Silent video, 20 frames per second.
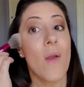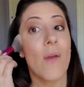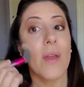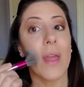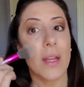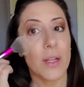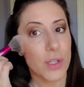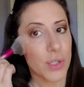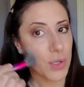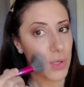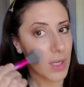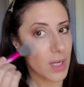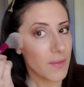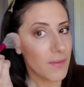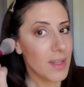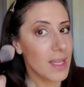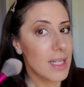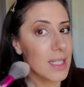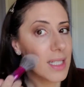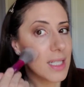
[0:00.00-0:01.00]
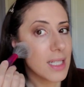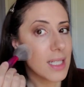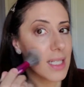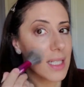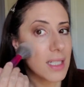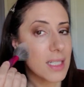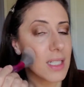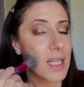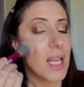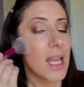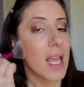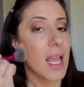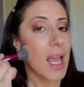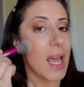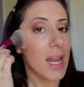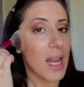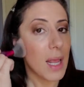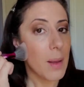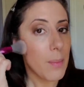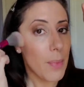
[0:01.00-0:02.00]
And sure enough they did,
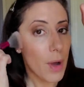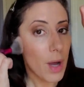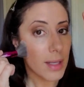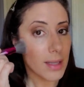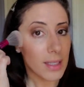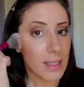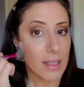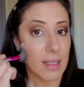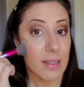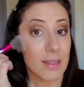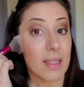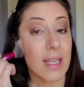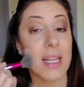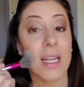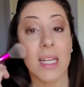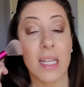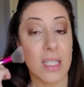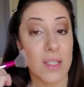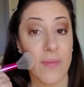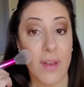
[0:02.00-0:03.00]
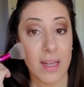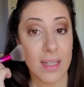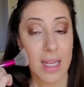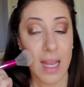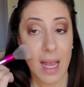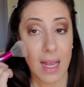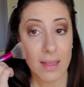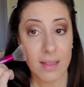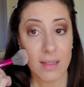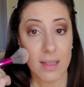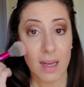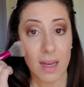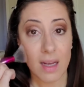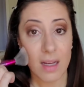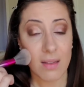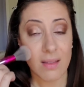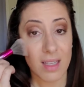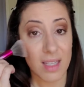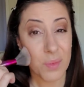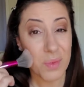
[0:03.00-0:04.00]
and I bought this and it is
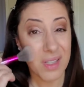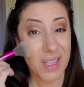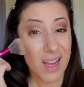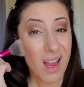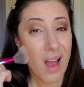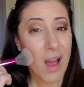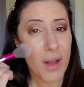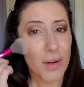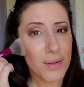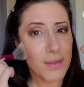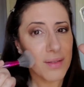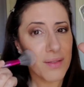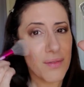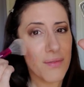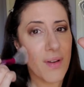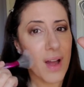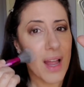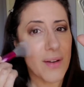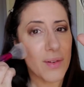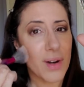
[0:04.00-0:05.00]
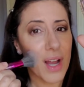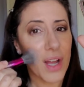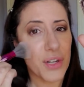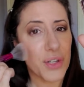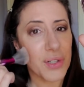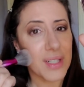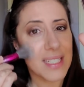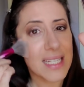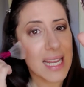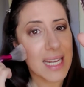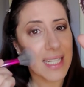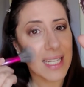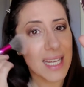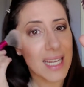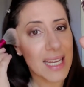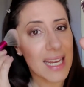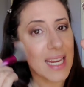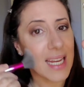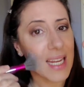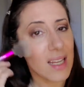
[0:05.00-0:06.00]
fantastic. This was like 105 or 110
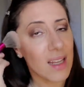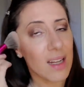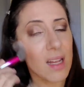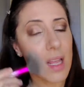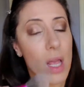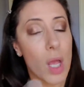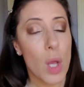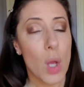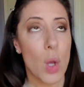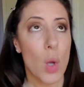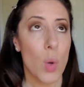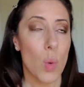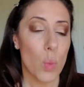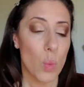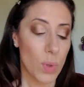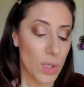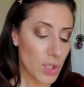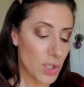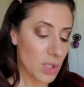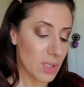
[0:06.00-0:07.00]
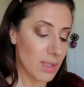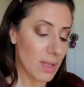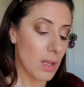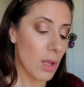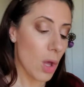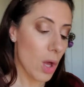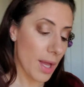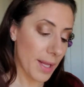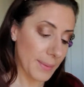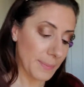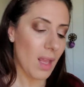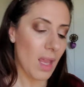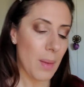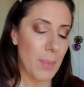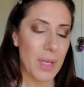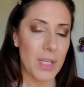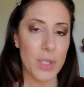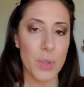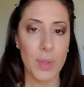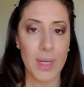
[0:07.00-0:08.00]
Canadian, which is a lot. I
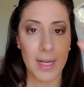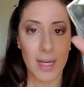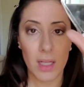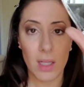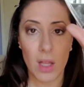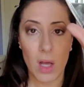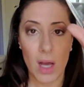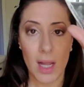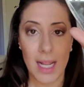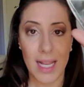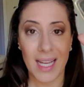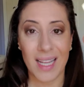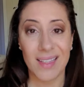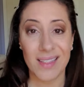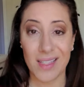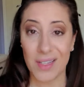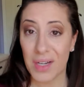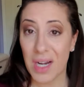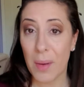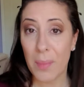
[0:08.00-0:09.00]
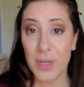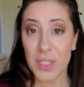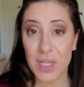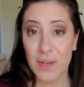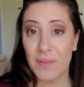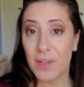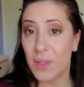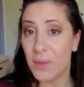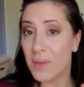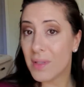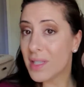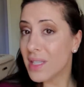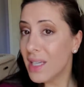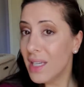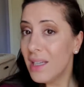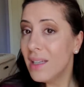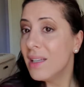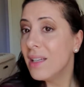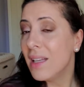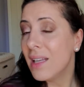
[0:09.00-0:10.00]
mean, you get a lot, and considering how much I've used
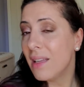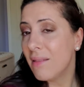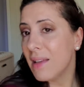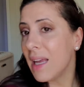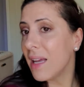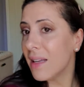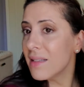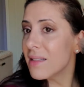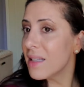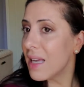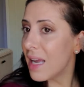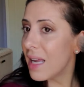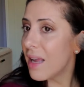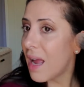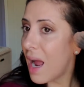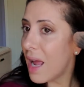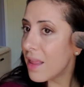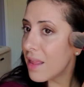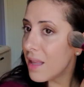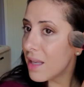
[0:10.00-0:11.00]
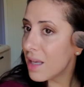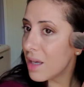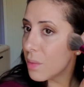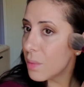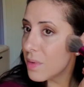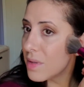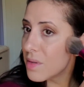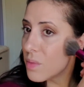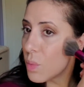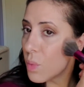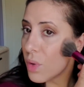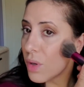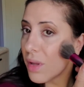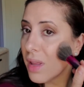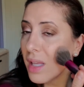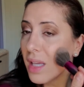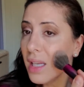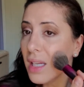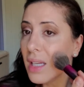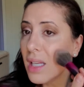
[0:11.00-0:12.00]
it, yes, I think it was
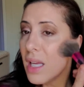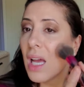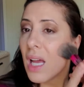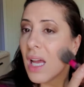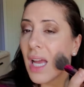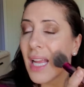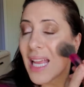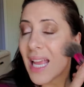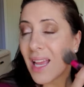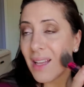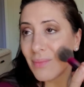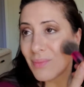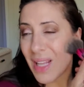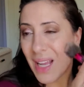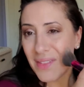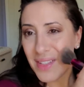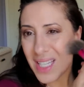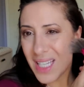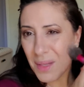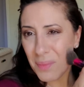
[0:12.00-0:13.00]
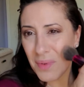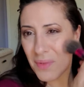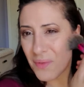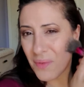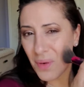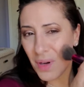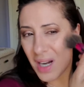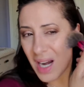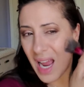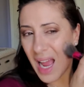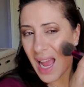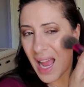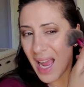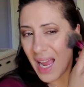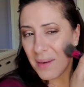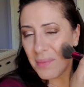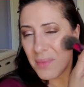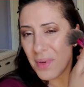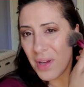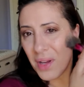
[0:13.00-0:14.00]
worth it. Again, I've said it before,
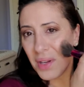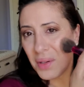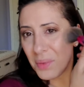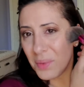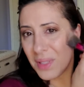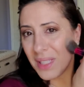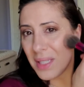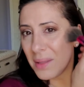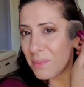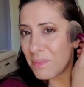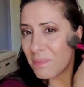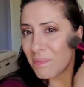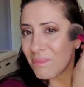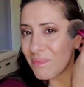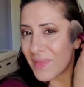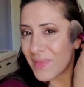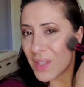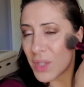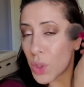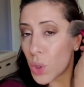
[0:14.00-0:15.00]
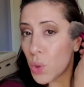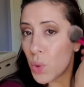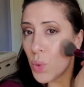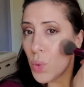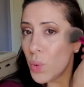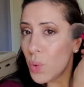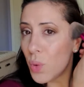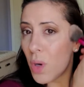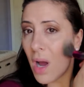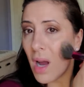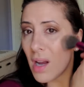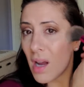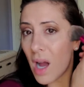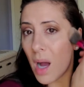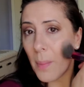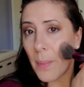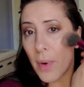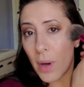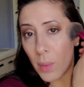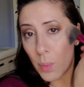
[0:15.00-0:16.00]
I'm not really too hung
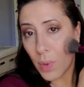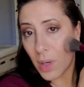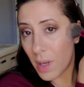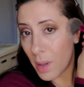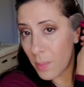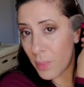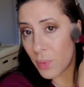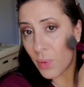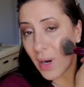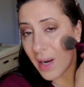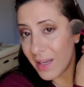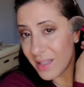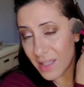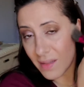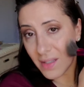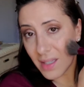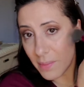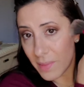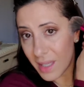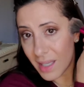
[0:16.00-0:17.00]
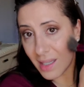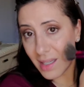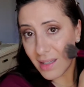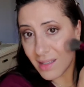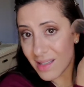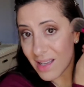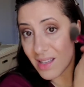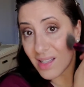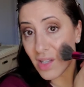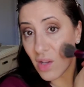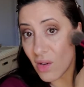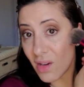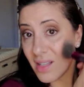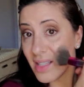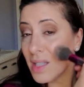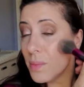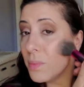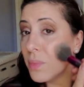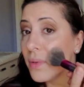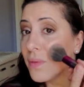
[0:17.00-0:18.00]
up on what a price of something is. As long
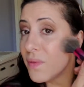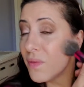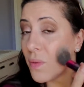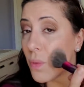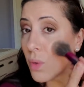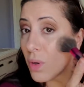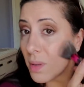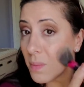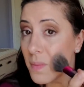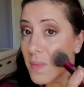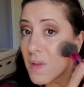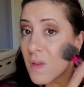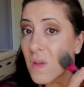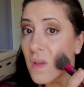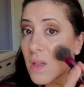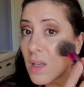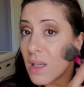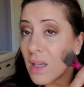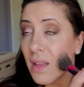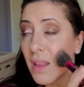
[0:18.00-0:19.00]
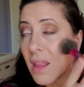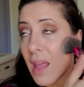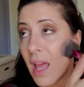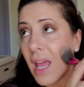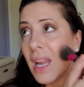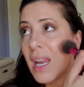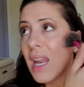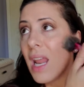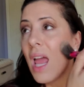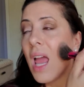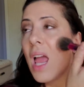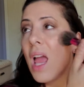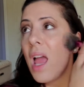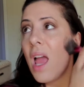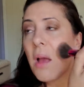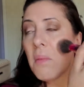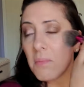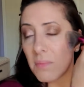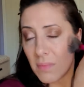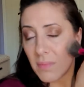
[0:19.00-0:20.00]
as it performs, then
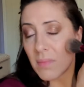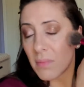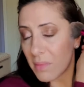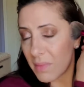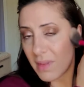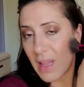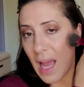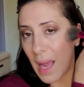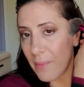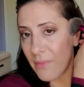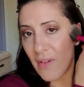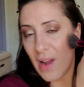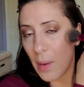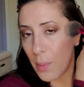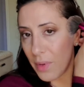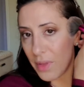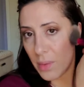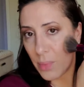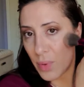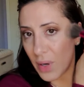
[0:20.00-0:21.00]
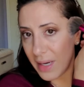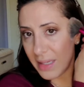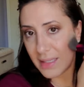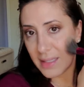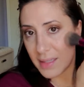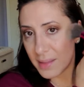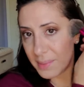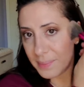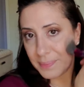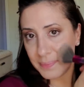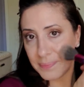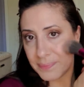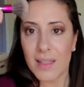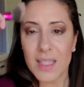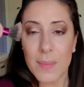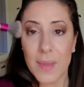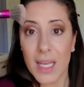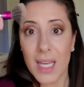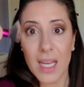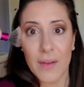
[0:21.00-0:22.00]
I'm fine with the price.
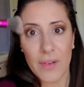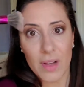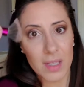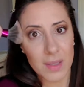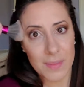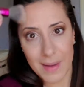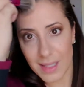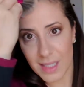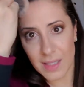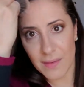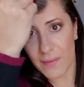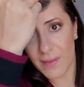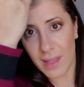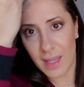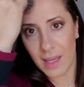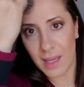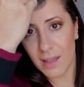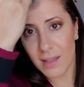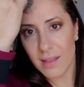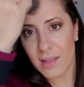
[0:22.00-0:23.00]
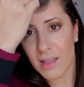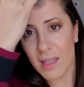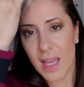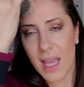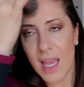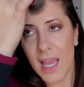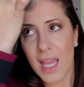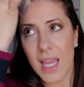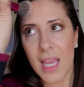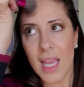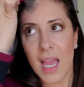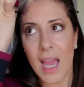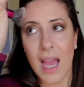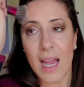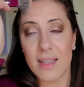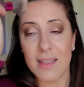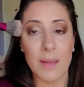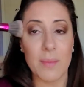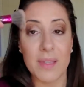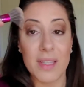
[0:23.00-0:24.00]
Speaking of expensive things,
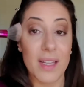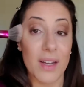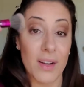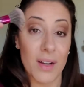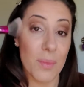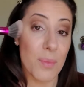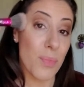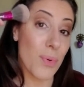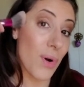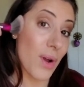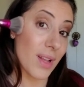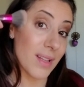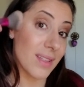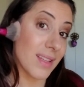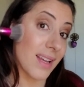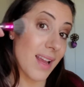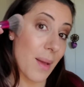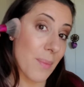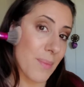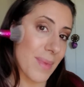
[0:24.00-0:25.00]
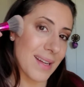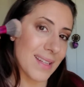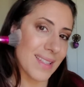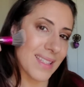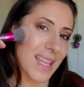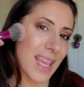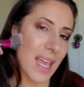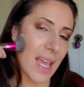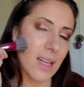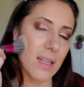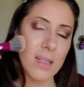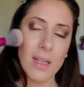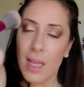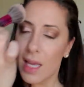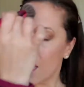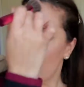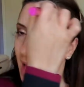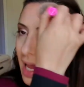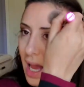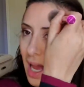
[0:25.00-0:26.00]
as I'm sitting here and bronzing up my skin.
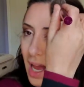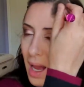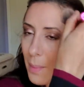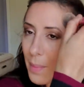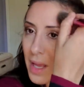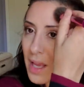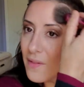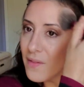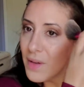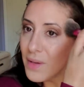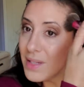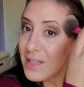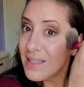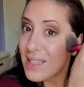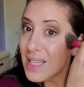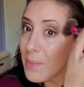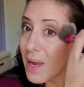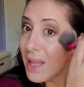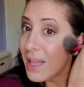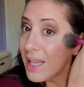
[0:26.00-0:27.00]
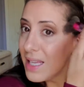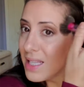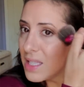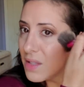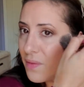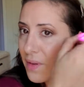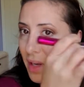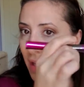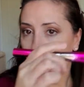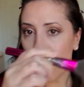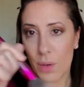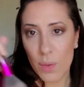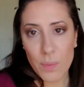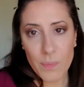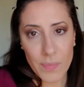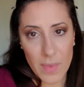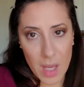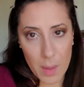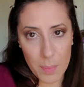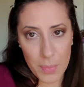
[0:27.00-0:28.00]
If you didn't see my latest video,
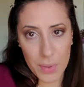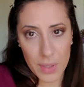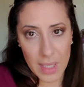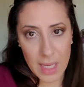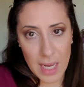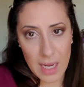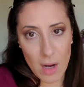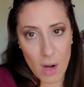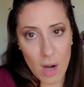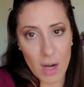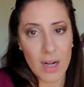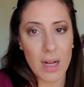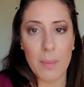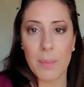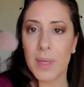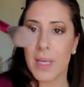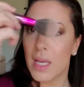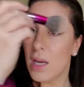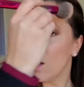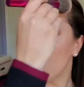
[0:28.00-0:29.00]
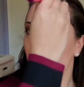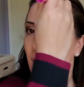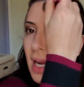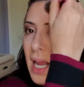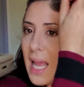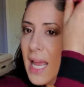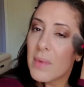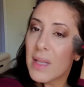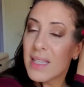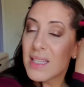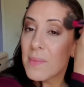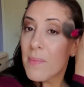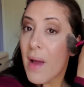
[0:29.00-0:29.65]
I'll put a card up here. It's